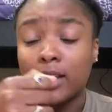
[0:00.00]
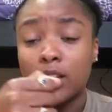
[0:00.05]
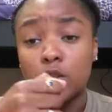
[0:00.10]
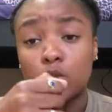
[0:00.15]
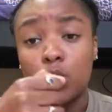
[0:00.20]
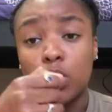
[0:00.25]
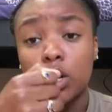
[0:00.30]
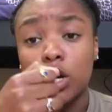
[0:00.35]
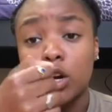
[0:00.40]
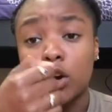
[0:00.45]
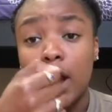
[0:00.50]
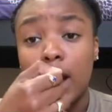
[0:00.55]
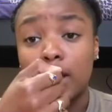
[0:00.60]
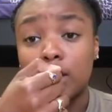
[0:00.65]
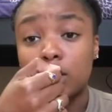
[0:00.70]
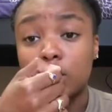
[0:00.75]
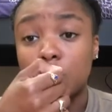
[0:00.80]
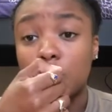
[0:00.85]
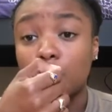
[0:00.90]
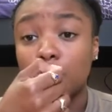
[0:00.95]
This one girl had a
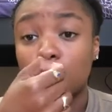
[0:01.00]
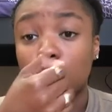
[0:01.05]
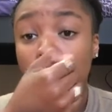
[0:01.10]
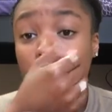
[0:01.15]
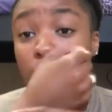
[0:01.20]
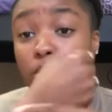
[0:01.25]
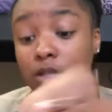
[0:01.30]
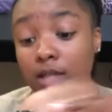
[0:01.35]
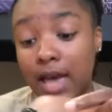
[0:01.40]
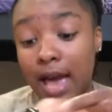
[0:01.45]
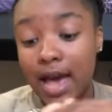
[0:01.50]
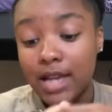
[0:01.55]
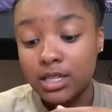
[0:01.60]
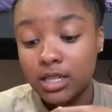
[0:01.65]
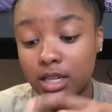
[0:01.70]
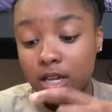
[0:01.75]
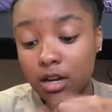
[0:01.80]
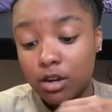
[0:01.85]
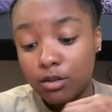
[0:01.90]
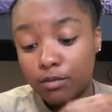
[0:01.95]
silver one. It was
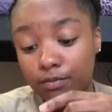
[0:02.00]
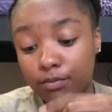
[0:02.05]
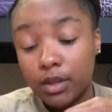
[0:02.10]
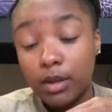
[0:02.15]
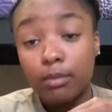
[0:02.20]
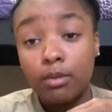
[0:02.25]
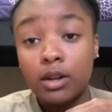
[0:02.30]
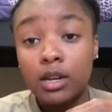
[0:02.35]
Casio,